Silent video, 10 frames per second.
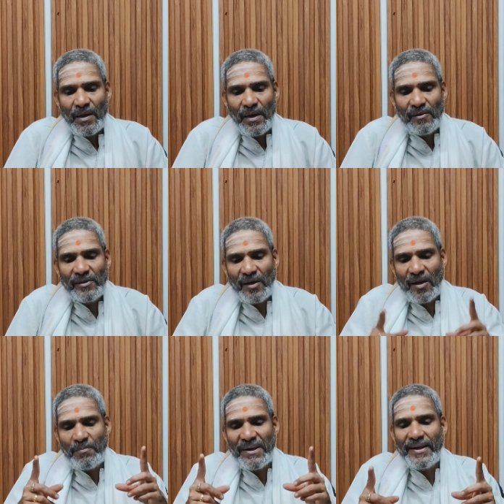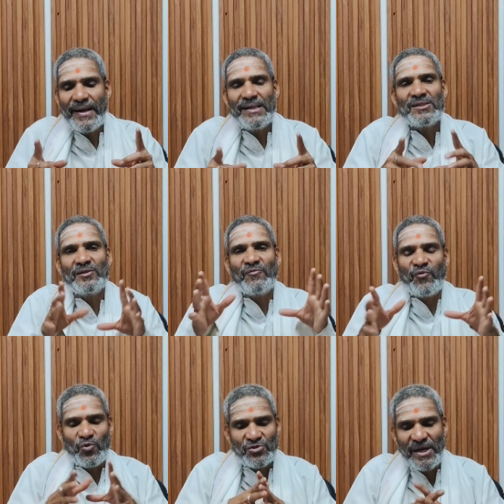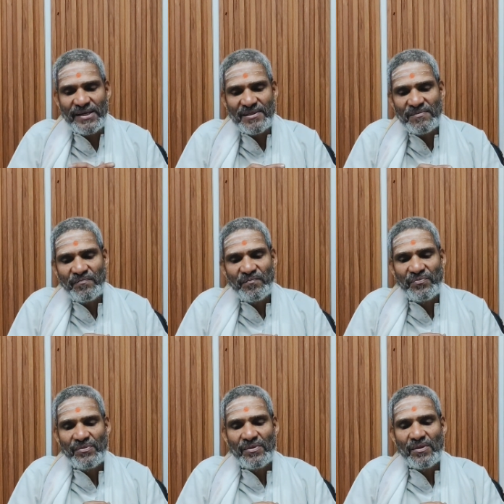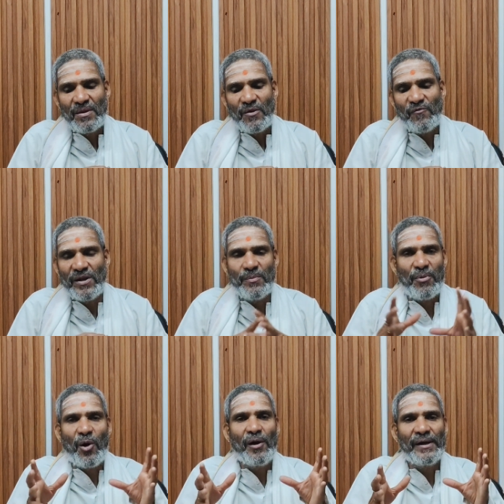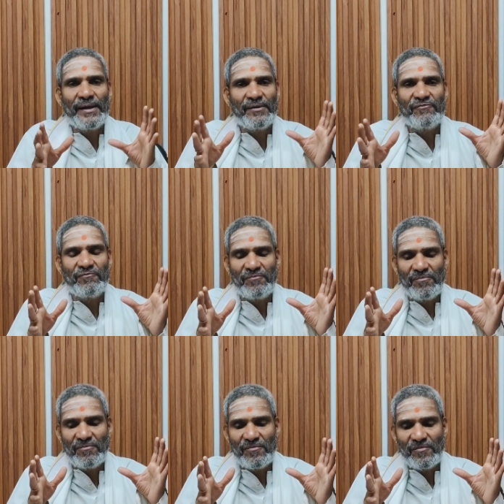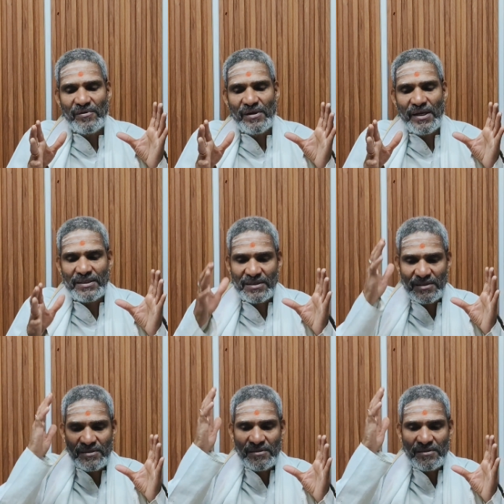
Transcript: And there are big gates on the four sides, very broad and at